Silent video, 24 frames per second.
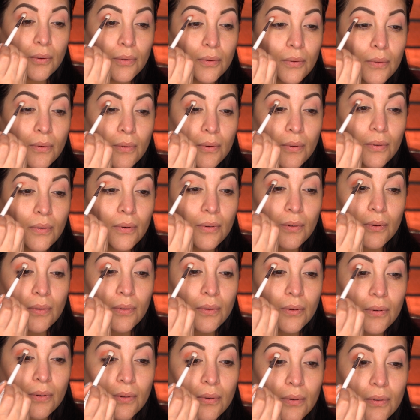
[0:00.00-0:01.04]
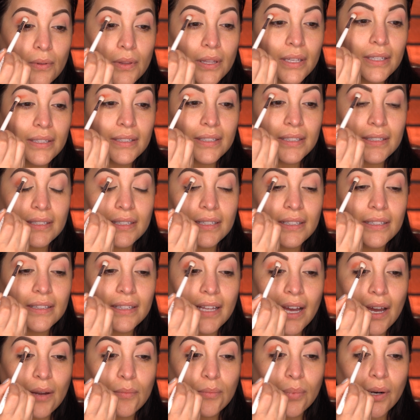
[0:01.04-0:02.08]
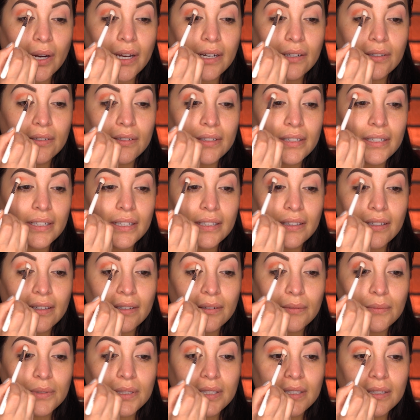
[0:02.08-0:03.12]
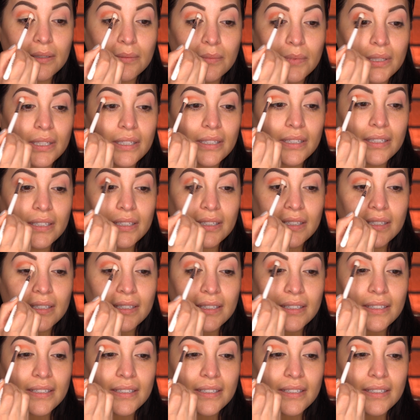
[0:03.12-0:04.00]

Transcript: Ooh, this is a lot brighter than I thought it was going to be.